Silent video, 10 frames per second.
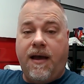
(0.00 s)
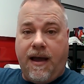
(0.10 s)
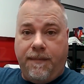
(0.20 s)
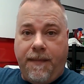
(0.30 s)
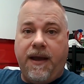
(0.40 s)

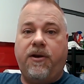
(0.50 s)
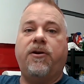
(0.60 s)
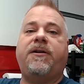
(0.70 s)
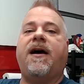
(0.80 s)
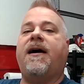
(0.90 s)
and make
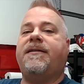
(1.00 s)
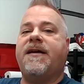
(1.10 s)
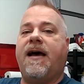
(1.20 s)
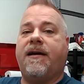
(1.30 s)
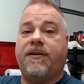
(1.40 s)
good
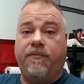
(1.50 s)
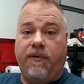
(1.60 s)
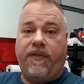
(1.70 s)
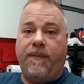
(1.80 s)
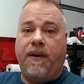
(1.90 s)
contact
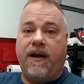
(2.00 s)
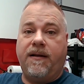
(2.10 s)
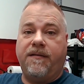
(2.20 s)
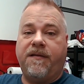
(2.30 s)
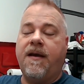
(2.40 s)
with the buttons.